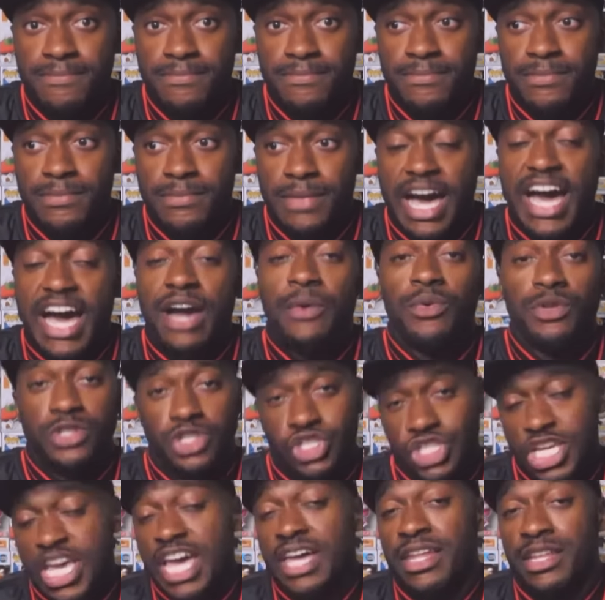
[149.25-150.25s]
I would
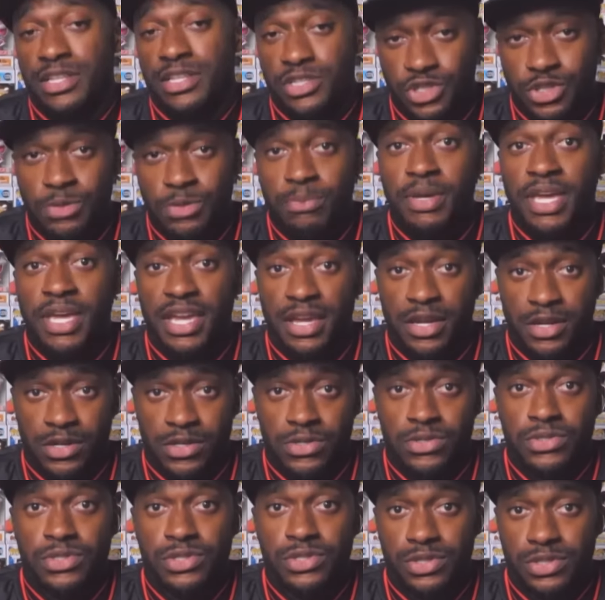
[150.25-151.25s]
challenge the
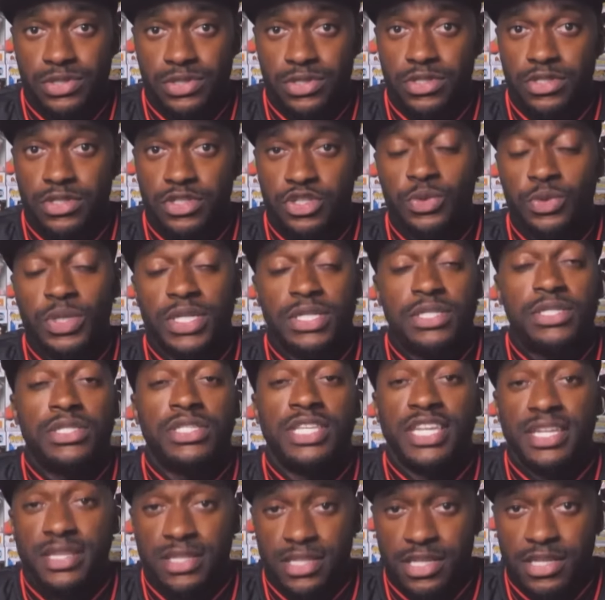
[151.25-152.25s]
Bears to
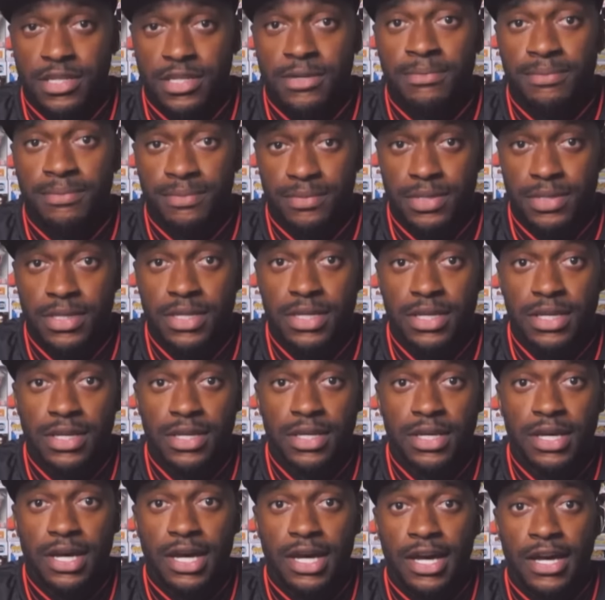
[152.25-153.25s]
extend him
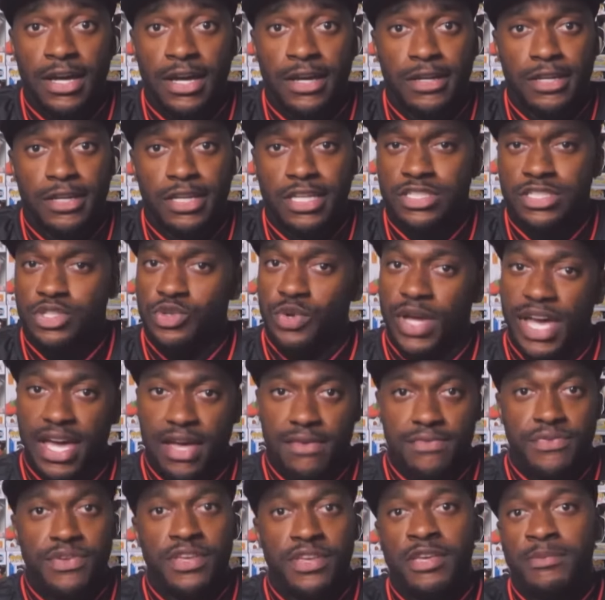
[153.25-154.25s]
because uh, you have
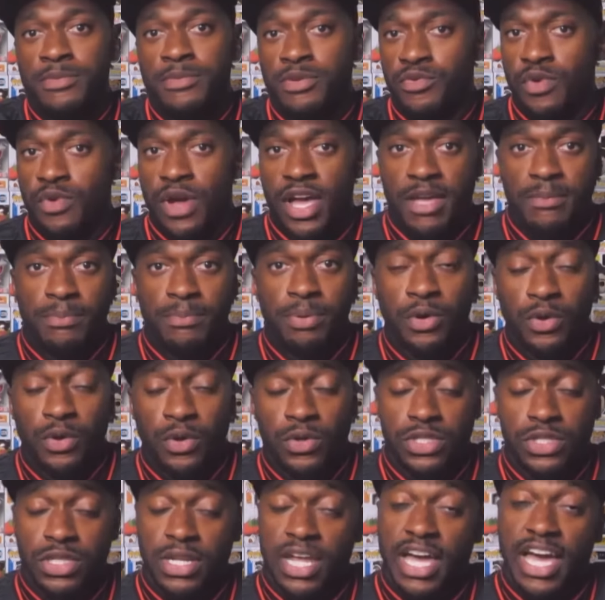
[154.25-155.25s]
him and Ryan Poles,
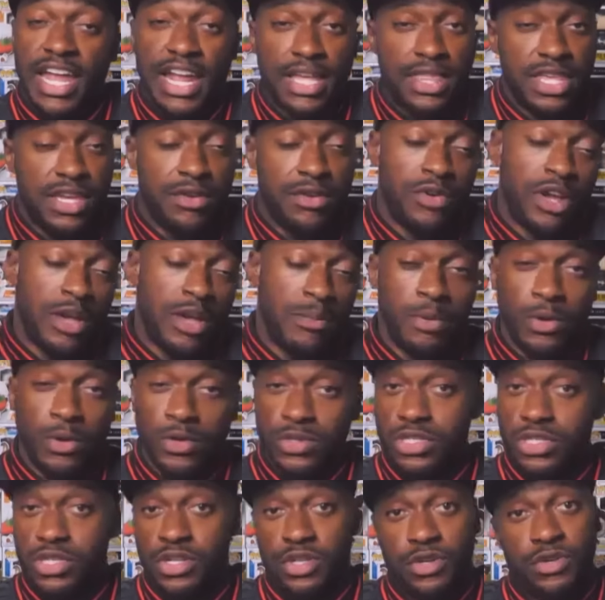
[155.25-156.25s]
and I think Ryan Poles
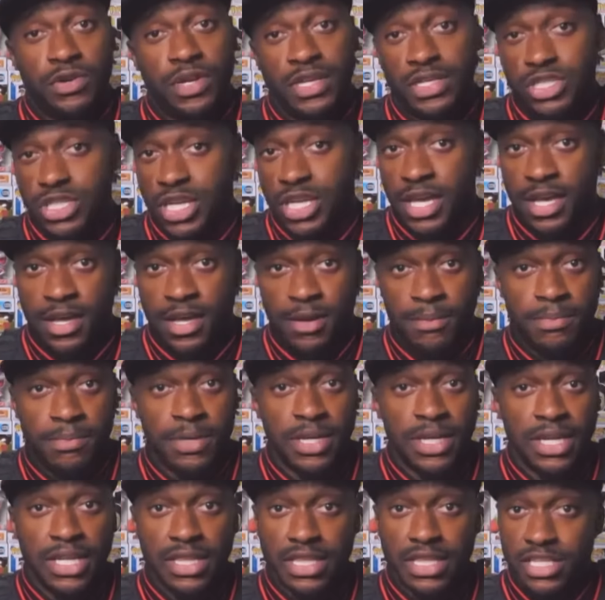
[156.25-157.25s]
done a great job
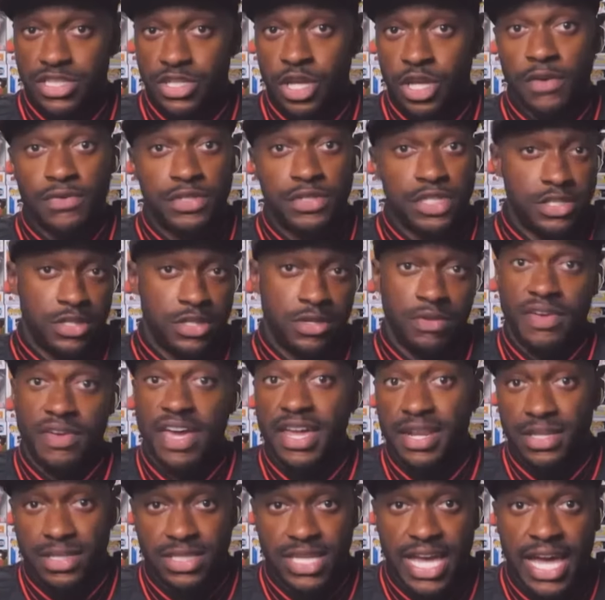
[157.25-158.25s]
this offseason of
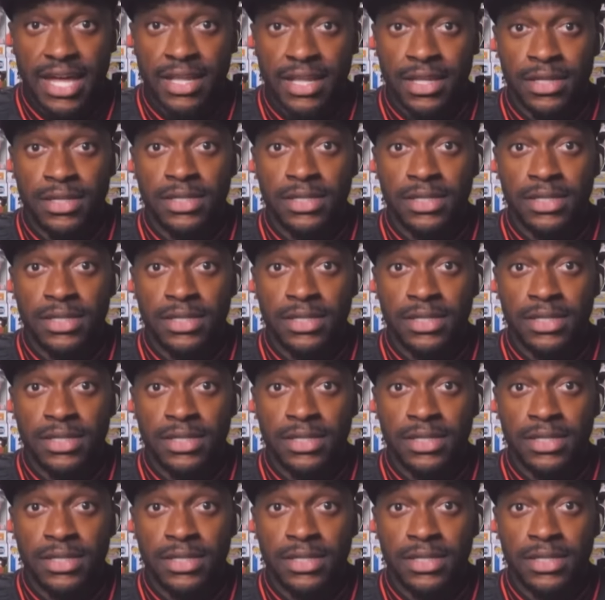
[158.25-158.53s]
adding talent.